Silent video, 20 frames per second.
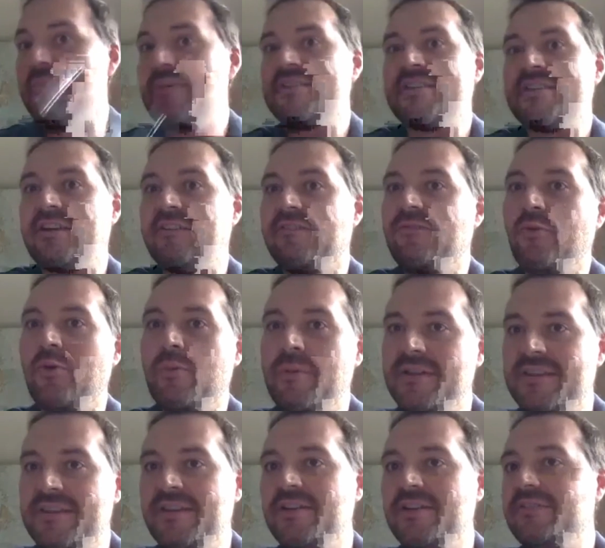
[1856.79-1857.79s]
It's like a
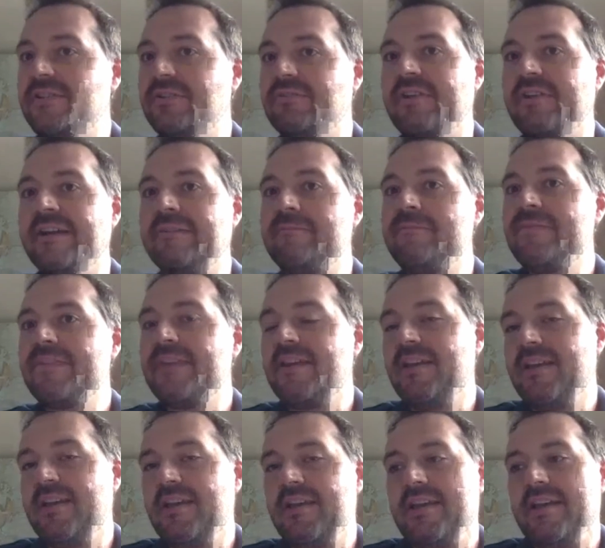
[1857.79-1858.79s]
4-month interview, right?
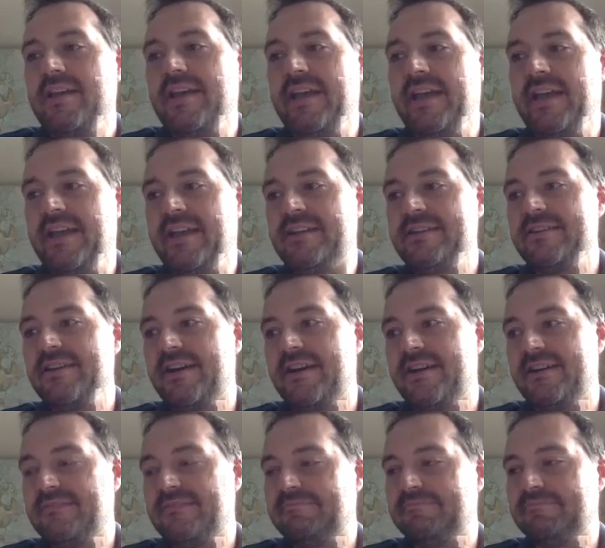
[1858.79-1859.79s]

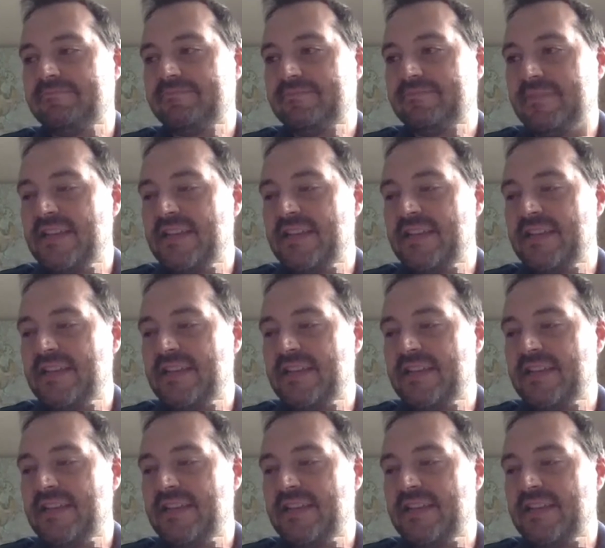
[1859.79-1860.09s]
And